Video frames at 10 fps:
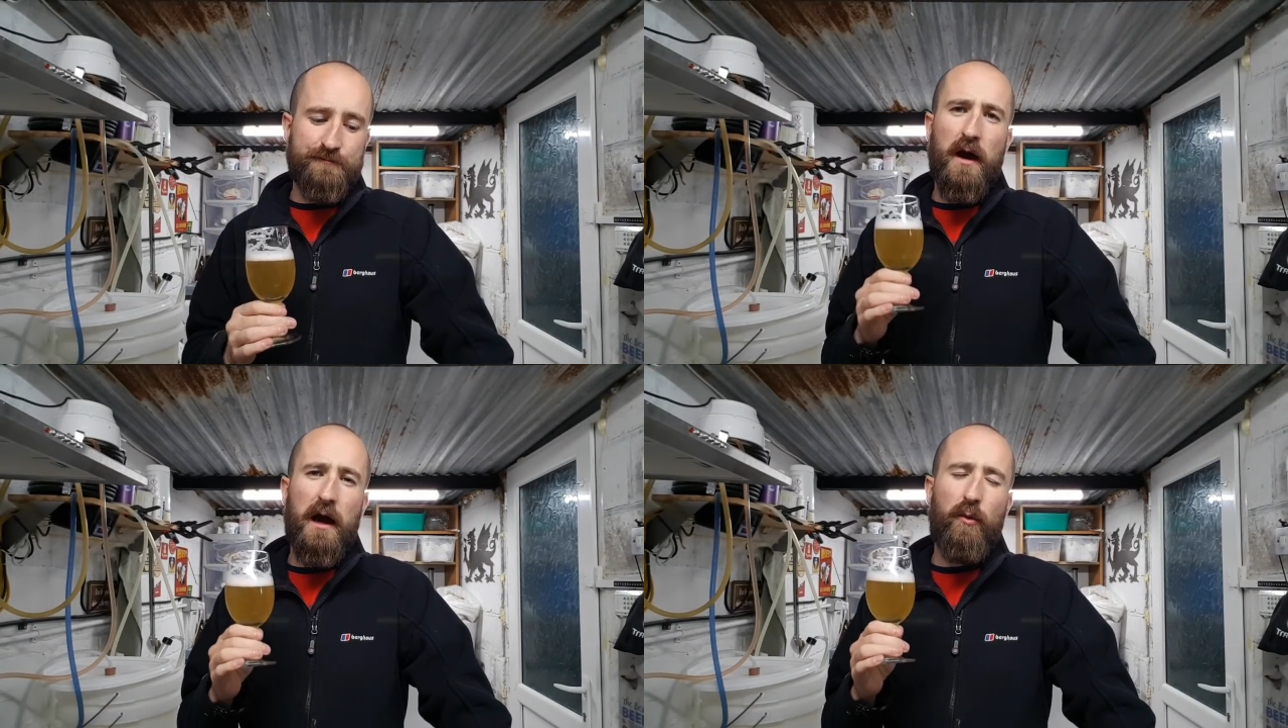
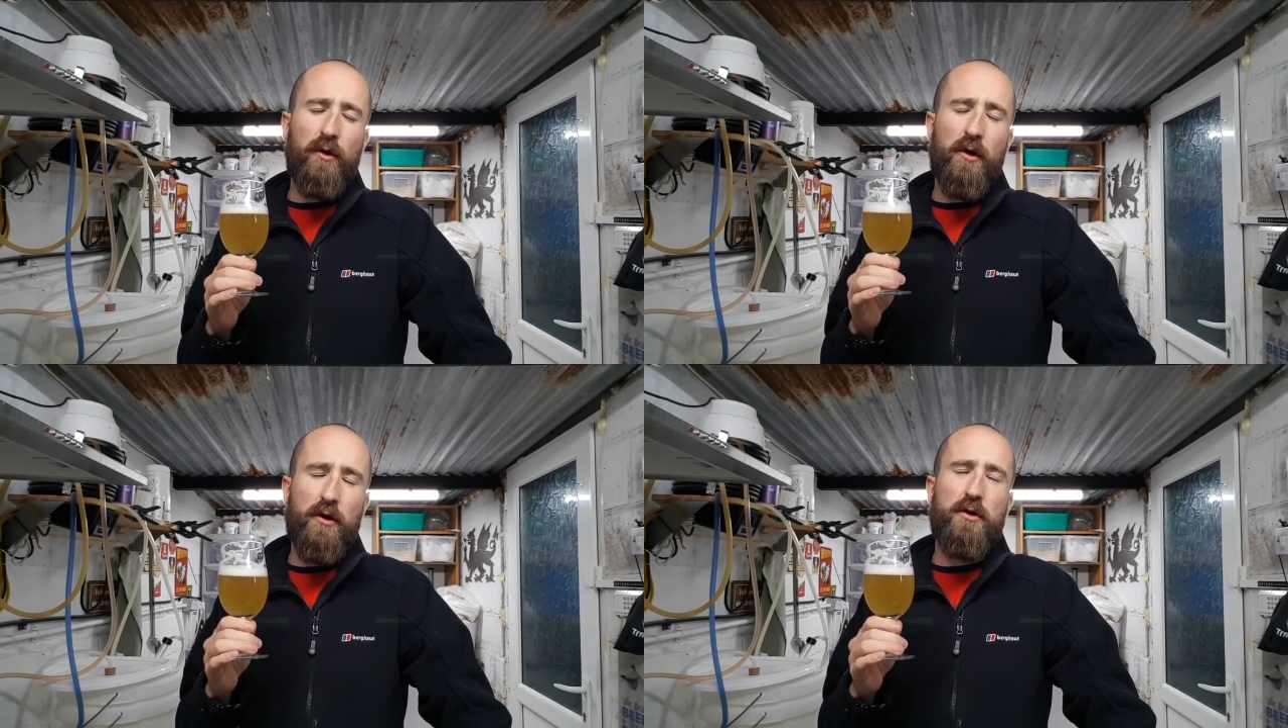how
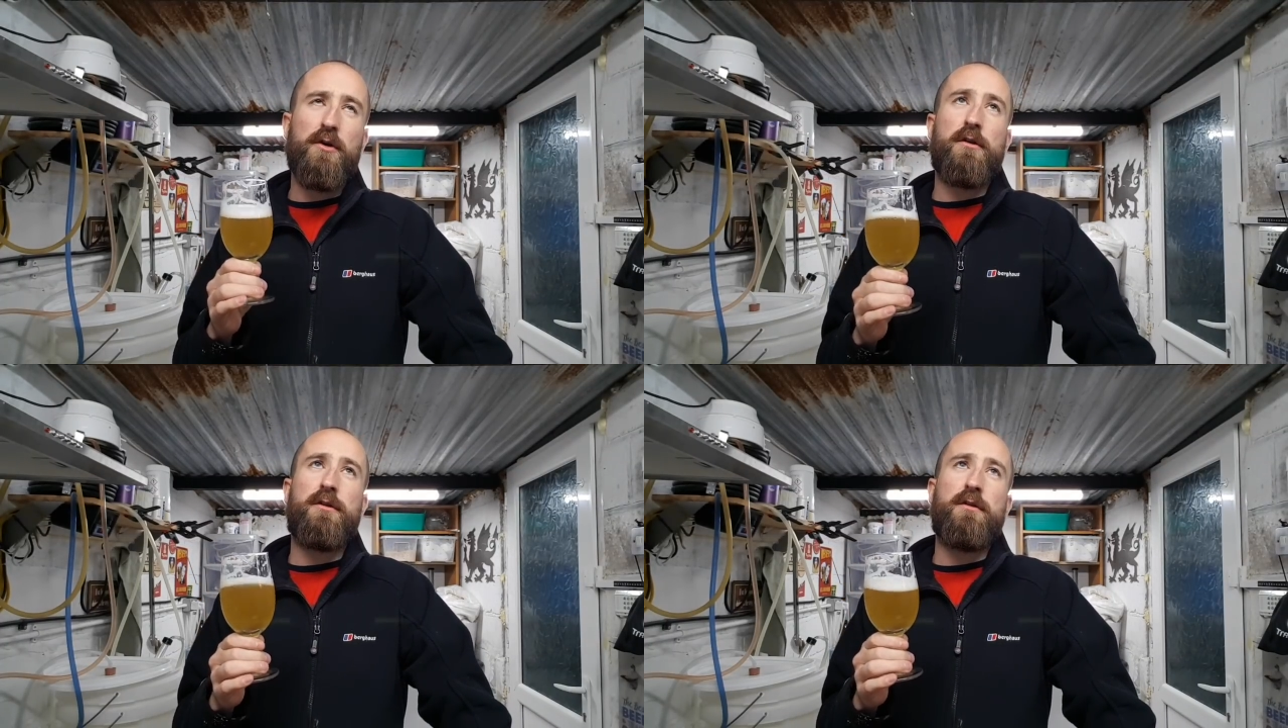on
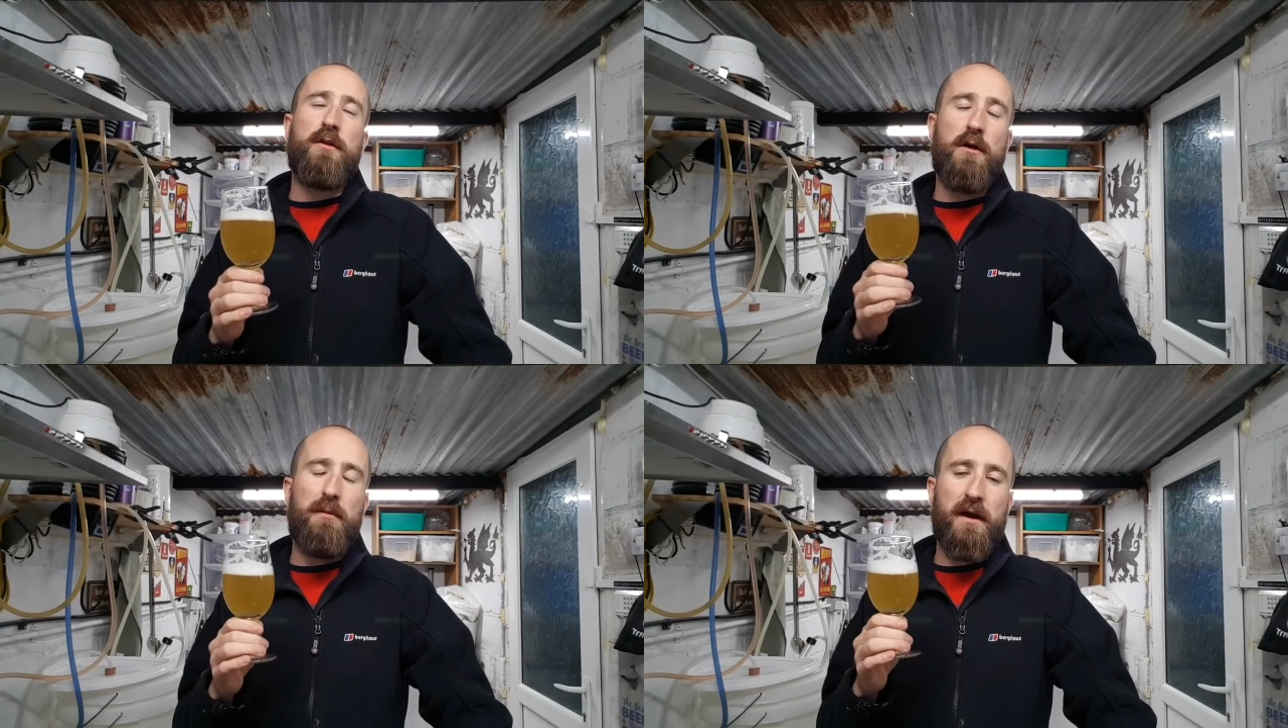earth
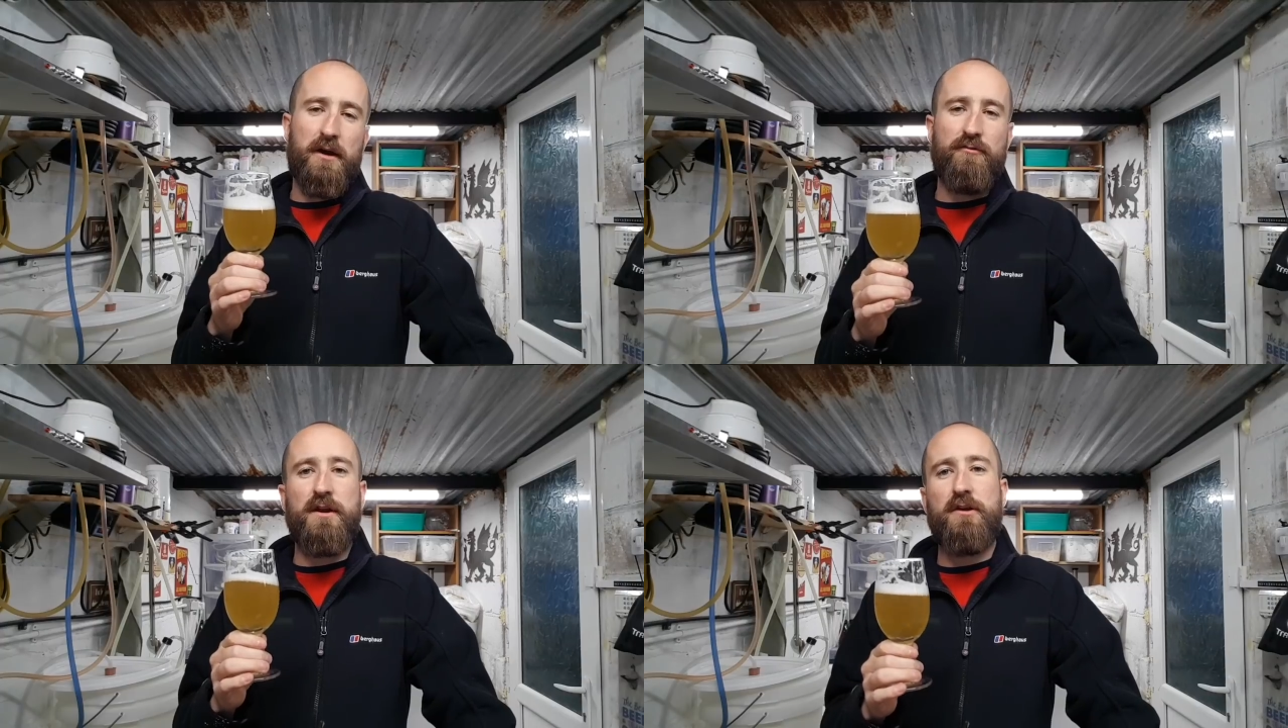am I going
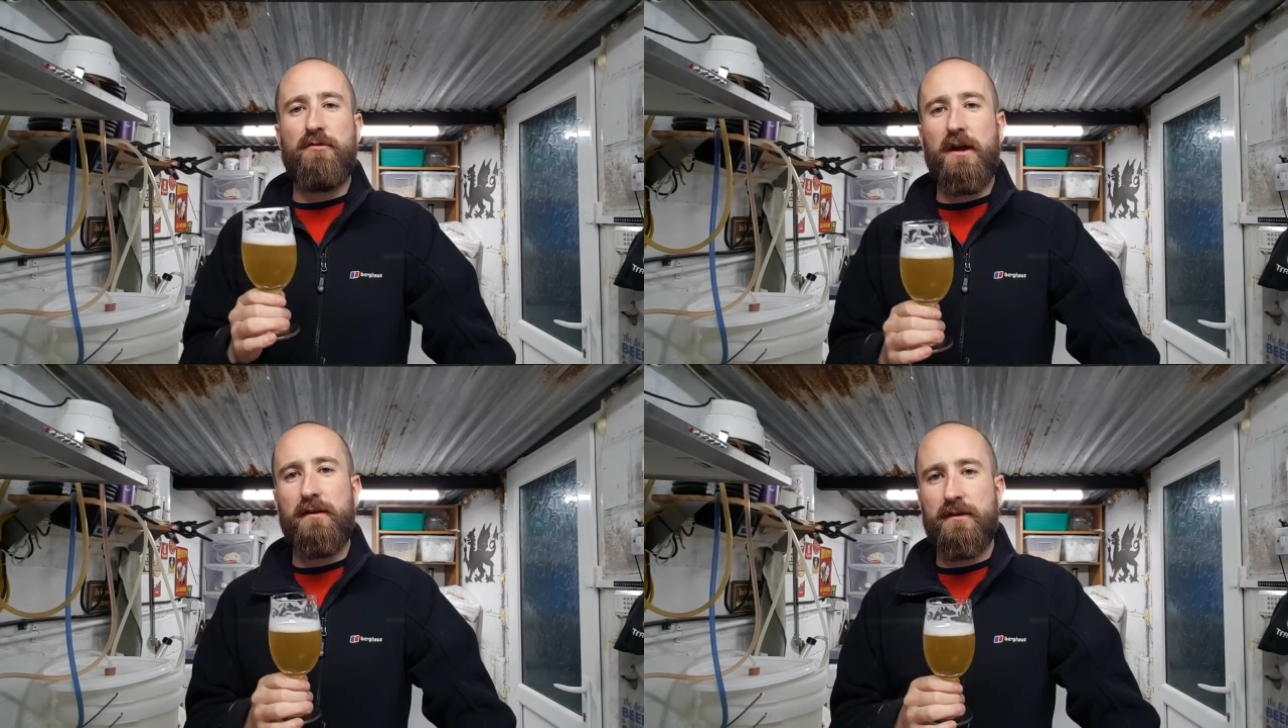to
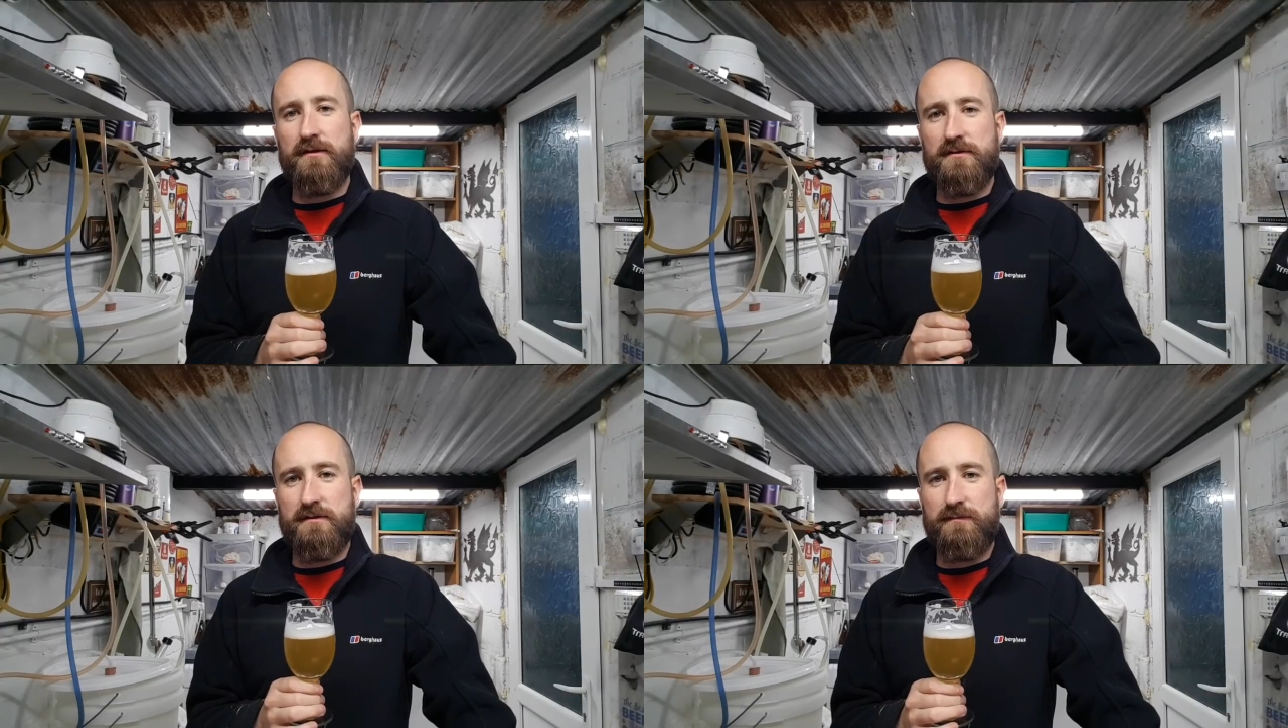recreate
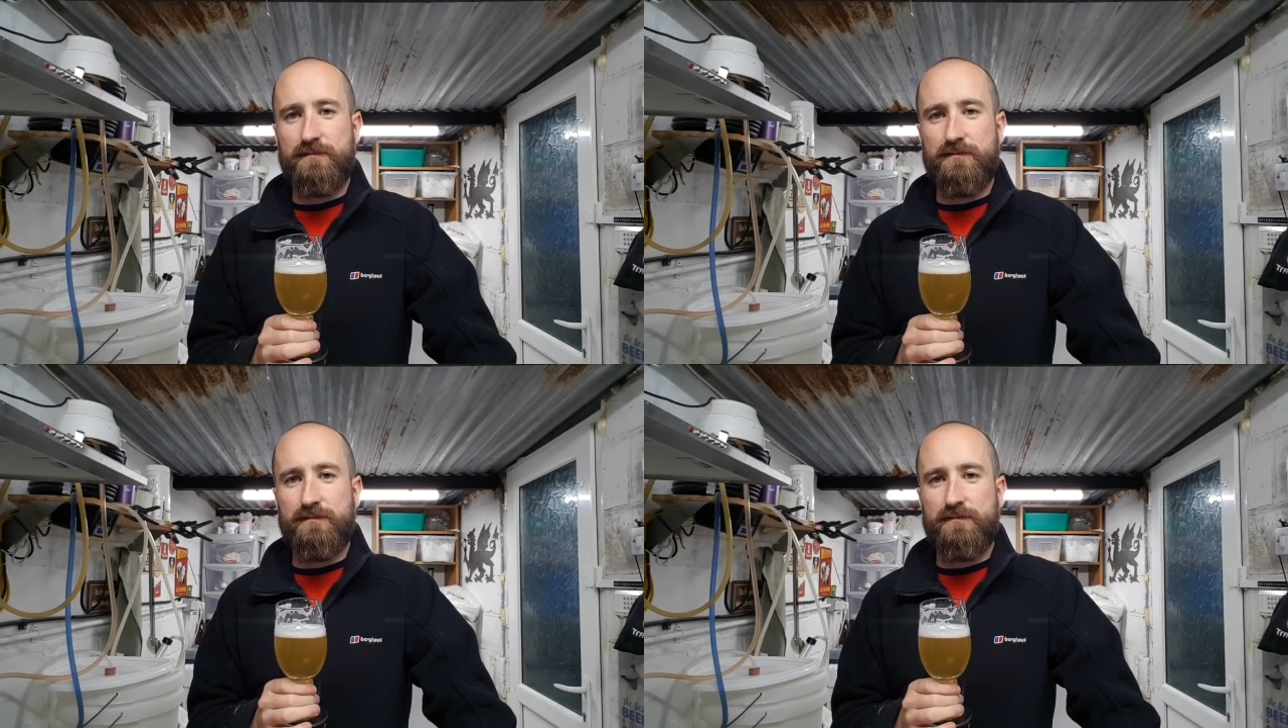this?